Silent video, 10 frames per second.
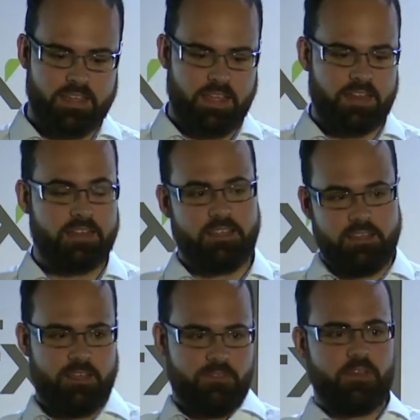And
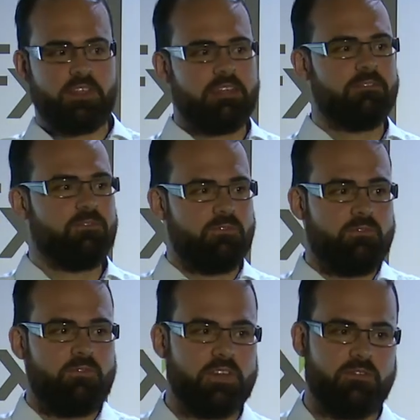if you then
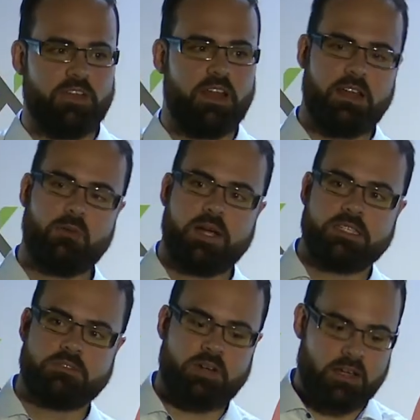fiddle other
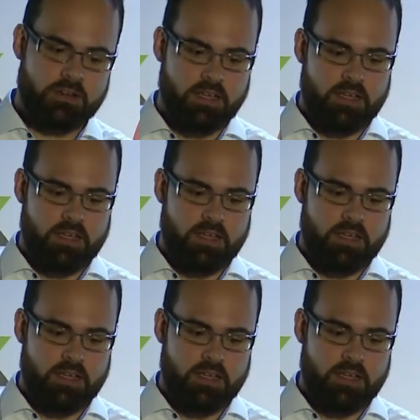ways around,